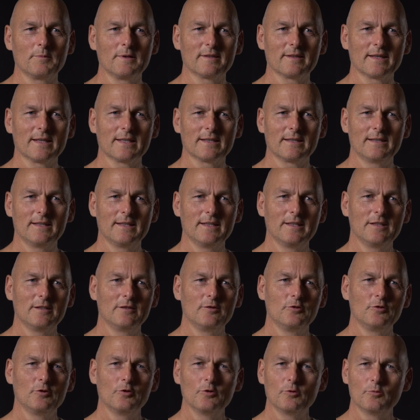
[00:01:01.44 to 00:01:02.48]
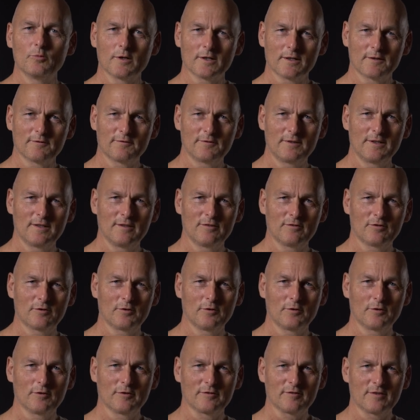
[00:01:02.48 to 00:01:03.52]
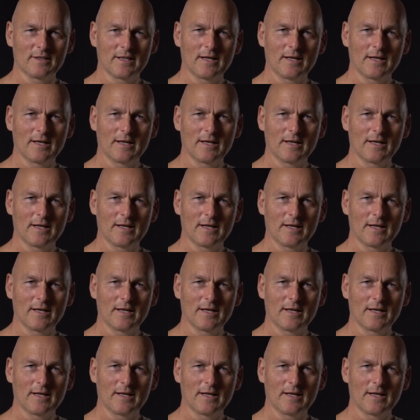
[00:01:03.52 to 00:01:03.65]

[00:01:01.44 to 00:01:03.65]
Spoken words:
me that he knew one of these girls,